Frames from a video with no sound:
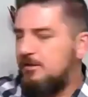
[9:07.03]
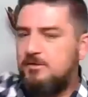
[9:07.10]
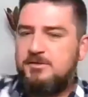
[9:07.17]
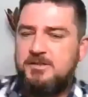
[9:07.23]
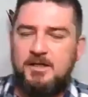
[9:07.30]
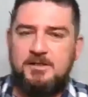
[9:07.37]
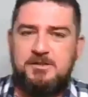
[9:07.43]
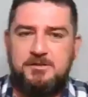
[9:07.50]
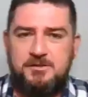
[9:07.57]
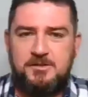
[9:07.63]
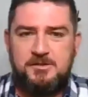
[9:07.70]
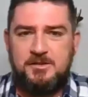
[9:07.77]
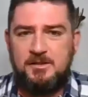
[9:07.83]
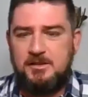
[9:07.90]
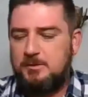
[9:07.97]
you tell us
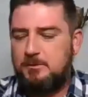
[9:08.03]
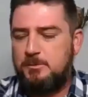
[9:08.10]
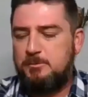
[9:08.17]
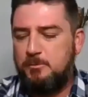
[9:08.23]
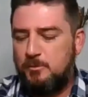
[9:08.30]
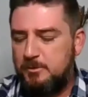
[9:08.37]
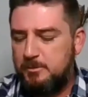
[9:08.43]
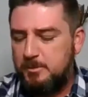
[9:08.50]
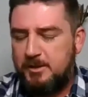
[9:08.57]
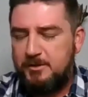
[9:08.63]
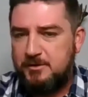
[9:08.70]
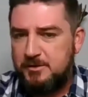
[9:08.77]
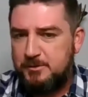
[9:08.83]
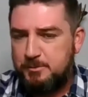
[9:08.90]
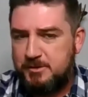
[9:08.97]
just a little bit more about
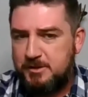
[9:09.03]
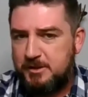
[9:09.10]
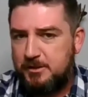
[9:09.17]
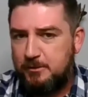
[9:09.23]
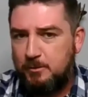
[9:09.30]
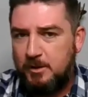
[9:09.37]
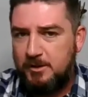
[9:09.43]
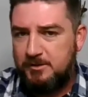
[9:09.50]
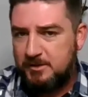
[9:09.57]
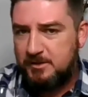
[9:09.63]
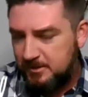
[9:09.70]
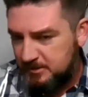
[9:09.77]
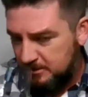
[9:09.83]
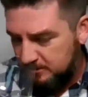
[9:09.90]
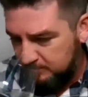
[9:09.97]
this particular wine,
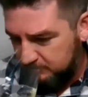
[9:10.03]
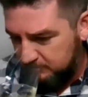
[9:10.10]
Thys?